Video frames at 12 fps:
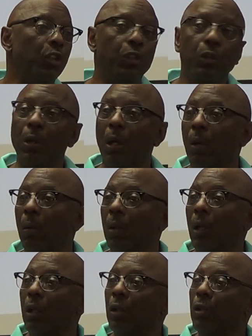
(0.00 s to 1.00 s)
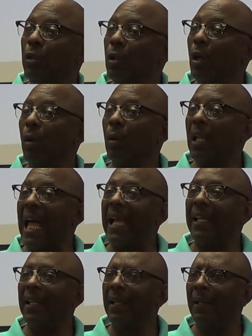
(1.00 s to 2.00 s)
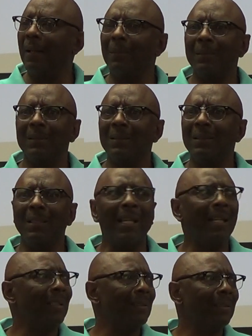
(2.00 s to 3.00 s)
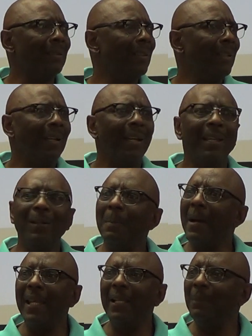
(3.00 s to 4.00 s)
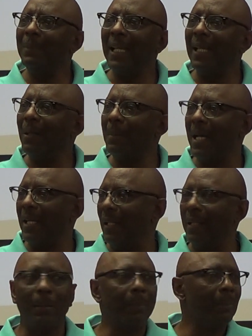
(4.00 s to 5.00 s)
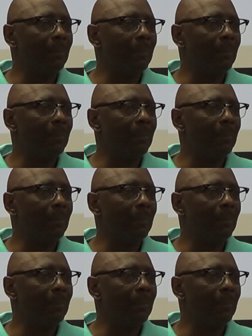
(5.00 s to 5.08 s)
you don't like him. It's like, ain't nobody even thinking about him.